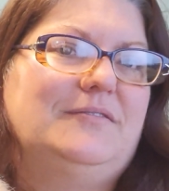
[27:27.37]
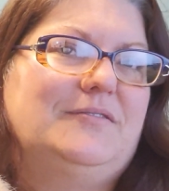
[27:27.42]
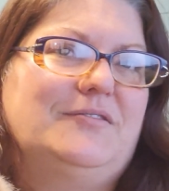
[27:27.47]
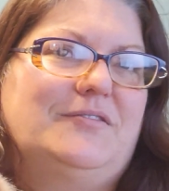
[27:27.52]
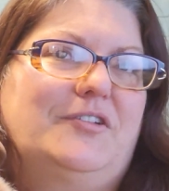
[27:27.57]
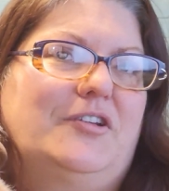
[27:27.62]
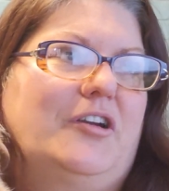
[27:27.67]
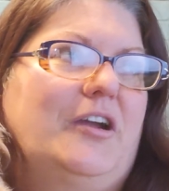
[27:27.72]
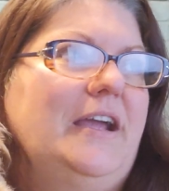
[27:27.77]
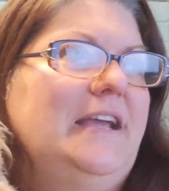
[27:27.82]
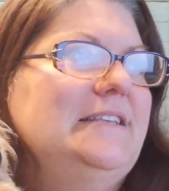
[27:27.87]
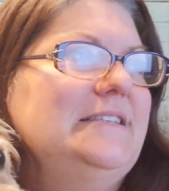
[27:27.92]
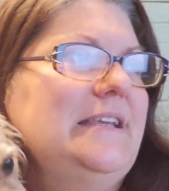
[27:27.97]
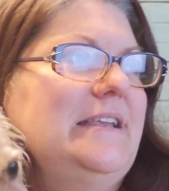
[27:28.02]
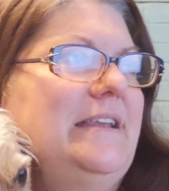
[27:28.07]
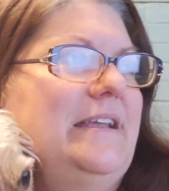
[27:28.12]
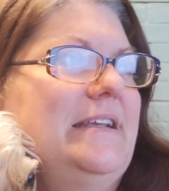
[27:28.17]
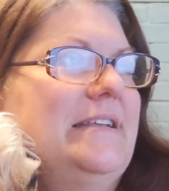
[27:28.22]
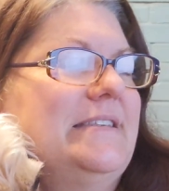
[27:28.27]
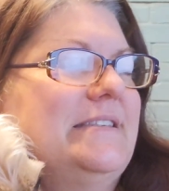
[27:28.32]

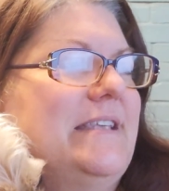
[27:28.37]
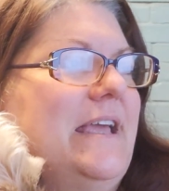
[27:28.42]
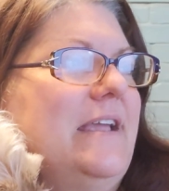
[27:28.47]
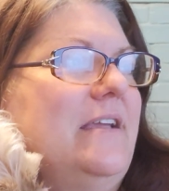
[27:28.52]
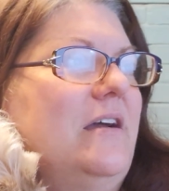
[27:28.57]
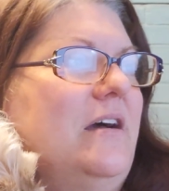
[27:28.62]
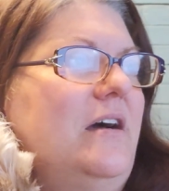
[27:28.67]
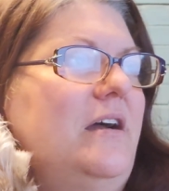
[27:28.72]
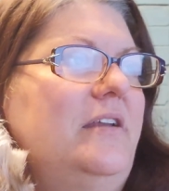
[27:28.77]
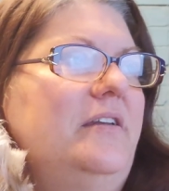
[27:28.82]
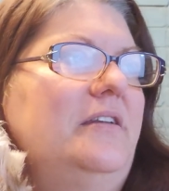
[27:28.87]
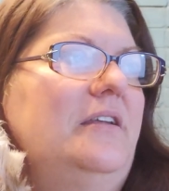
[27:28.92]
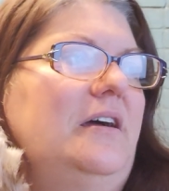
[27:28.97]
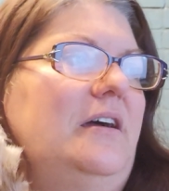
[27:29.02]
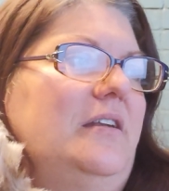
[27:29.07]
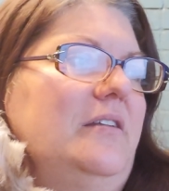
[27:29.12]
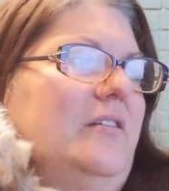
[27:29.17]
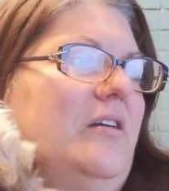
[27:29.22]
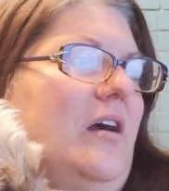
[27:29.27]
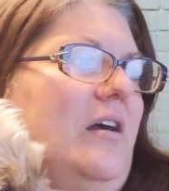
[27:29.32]
craziness like on
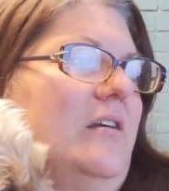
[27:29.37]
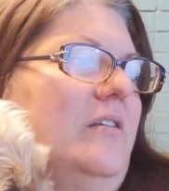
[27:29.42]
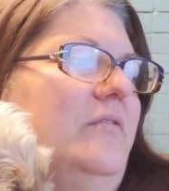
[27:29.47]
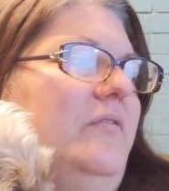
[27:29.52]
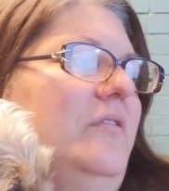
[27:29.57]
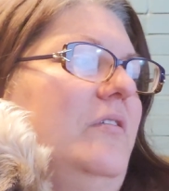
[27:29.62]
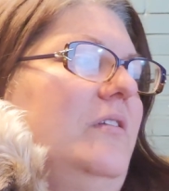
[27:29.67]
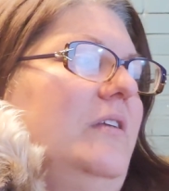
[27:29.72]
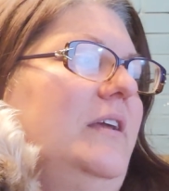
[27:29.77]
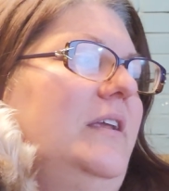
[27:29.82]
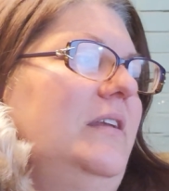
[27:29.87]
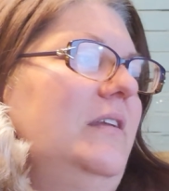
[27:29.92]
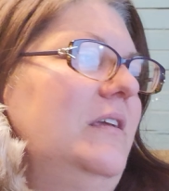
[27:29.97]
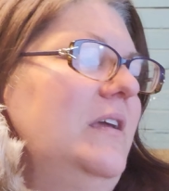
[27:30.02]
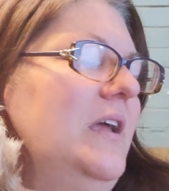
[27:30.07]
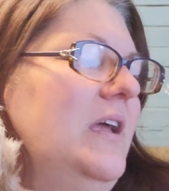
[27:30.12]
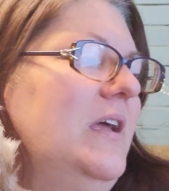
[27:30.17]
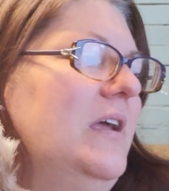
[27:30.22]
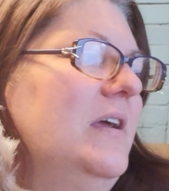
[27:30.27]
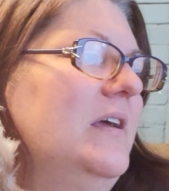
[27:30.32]
Carnival and
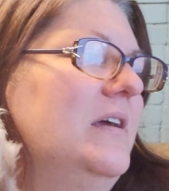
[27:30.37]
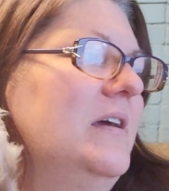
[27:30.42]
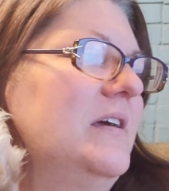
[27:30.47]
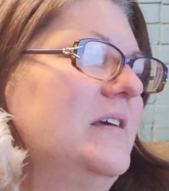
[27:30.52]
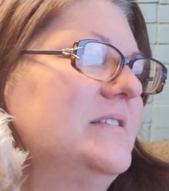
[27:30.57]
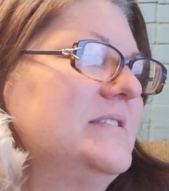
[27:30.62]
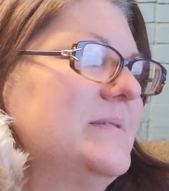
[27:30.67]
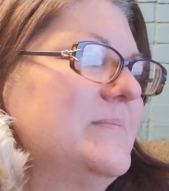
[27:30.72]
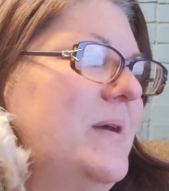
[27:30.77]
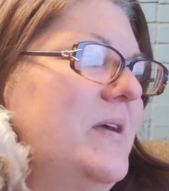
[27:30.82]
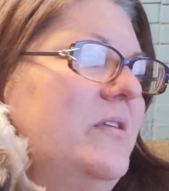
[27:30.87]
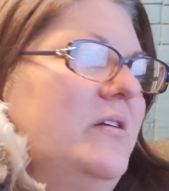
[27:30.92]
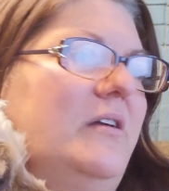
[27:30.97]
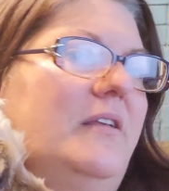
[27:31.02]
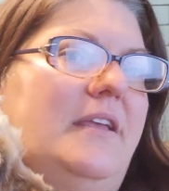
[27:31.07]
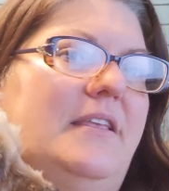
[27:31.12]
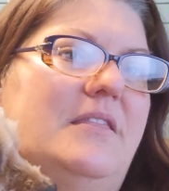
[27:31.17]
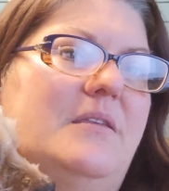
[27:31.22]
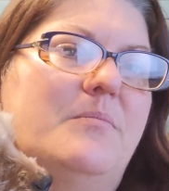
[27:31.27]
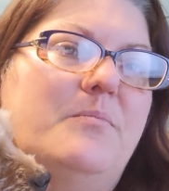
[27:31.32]
some other,
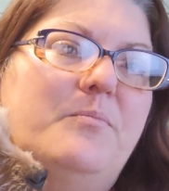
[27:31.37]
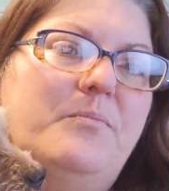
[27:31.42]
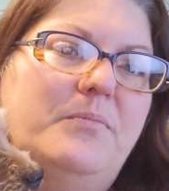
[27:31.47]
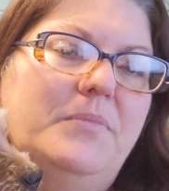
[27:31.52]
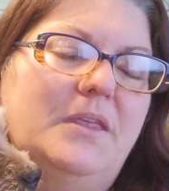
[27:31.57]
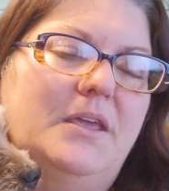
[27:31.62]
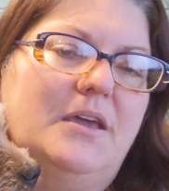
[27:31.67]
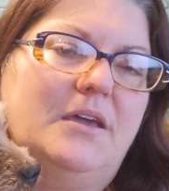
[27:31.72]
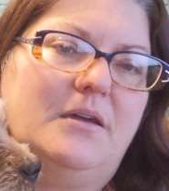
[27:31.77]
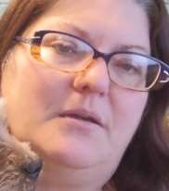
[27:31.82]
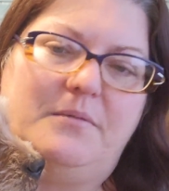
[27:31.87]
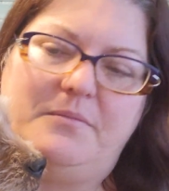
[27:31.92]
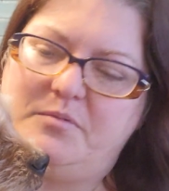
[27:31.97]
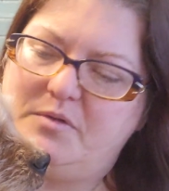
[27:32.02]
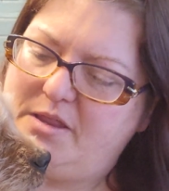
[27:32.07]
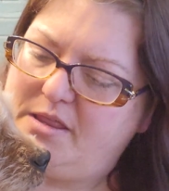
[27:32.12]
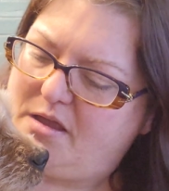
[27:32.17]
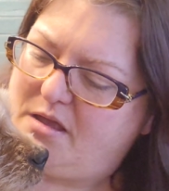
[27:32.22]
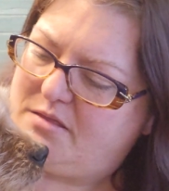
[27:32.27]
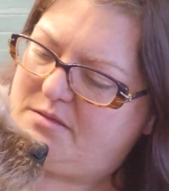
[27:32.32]
like the what
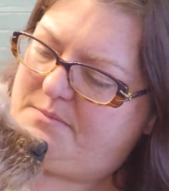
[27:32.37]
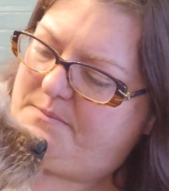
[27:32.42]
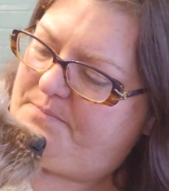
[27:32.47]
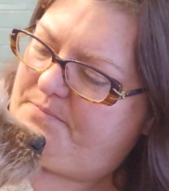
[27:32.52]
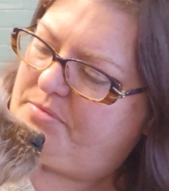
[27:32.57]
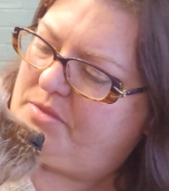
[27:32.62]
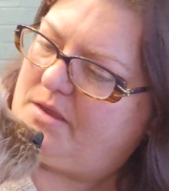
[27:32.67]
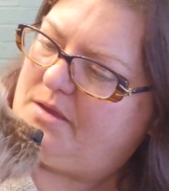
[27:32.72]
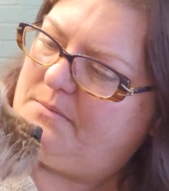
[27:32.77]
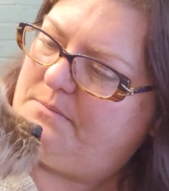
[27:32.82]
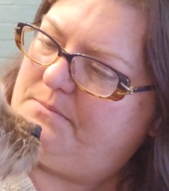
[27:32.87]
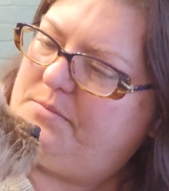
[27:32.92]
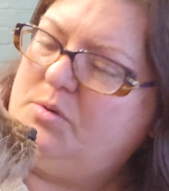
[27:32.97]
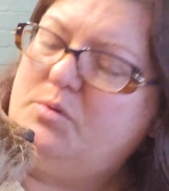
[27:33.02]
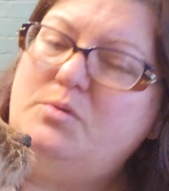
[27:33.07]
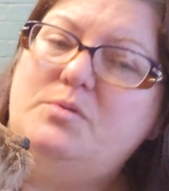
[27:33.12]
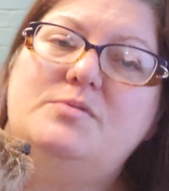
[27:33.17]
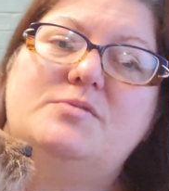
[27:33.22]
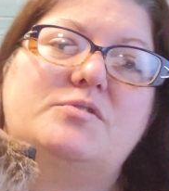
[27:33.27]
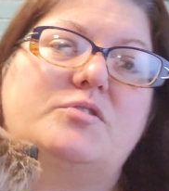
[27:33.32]
do they call them,
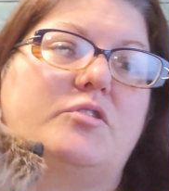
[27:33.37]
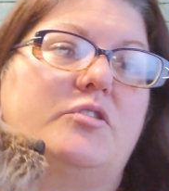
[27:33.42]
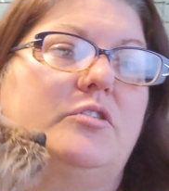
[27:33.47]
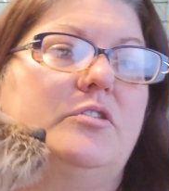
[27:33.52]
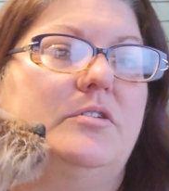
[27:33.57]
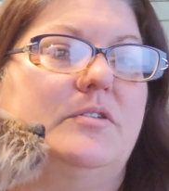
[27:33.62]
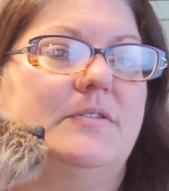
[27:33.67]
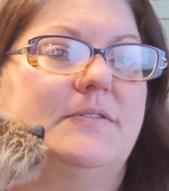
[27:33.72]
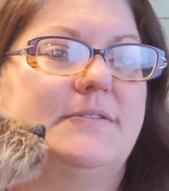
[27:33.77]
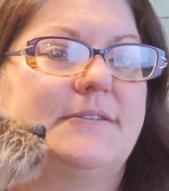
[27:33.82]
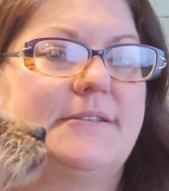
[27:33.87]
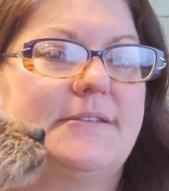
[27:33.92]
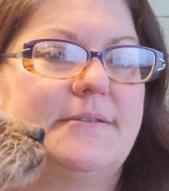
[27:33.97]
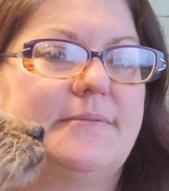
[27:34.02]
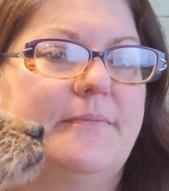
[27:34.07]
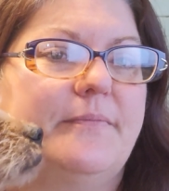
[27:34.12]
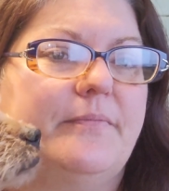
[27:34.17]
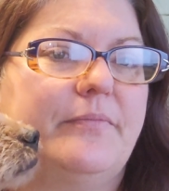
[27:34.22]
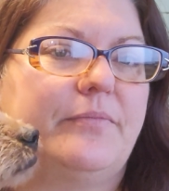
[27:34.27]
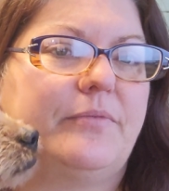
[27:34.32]
booze cruise.
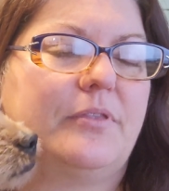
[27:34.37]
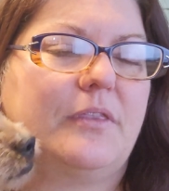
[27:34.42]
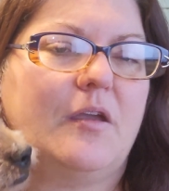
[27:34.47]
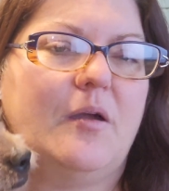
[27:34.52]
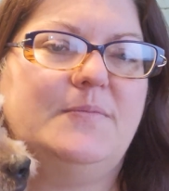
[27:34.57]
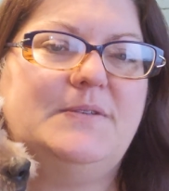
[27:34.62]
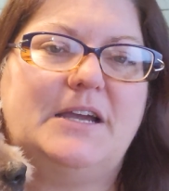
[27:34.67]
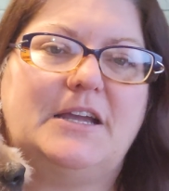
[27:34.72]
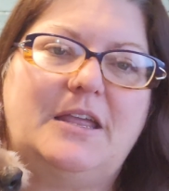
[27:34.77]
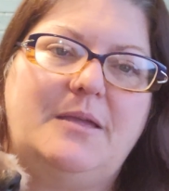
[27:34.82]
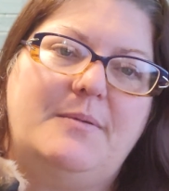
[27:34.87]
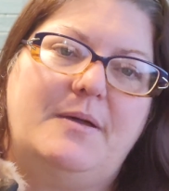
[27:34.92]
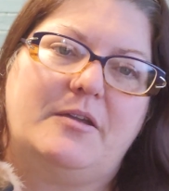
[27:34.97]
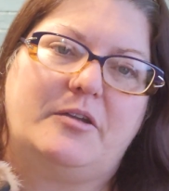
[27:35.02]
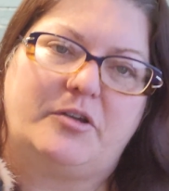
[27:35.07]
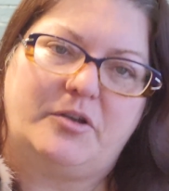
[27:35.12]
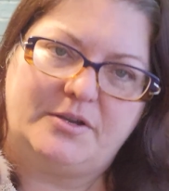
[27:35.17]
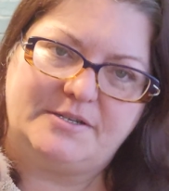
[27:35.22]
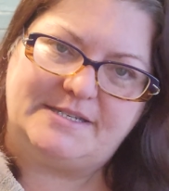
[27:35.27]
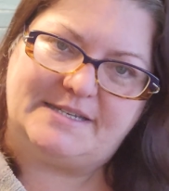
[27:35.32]
I'm talking about
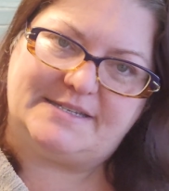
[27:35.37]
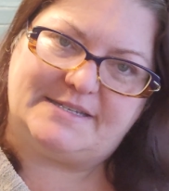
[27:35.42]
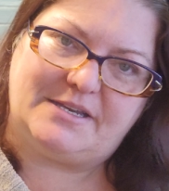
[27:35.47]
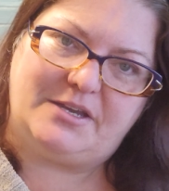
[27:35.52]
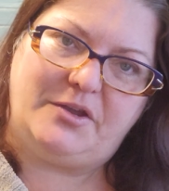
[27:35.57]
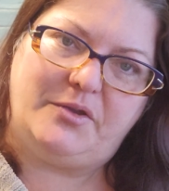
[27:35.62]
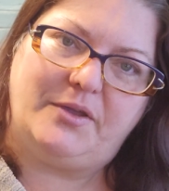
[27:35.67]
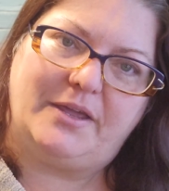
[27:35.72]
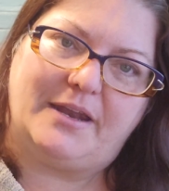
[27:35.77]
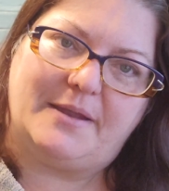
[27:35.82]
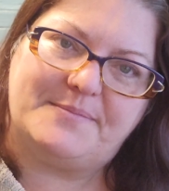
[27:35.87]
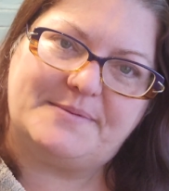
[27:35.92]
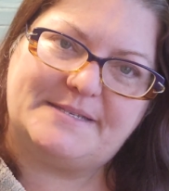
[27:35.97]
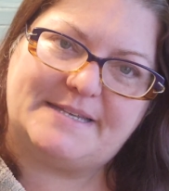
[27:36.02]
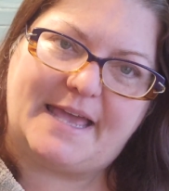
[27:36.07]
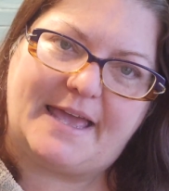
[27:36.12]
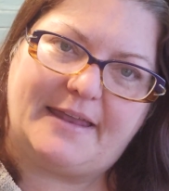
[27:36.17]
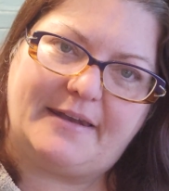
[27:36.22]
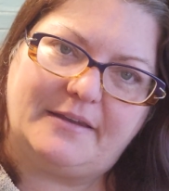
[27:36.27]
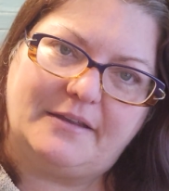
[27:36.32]
cruises and you get
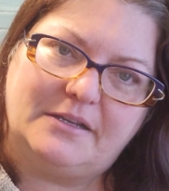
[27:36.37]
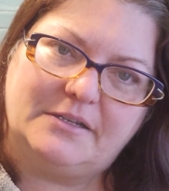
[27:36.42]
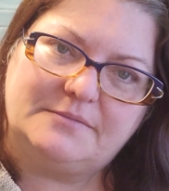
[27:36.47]
upset.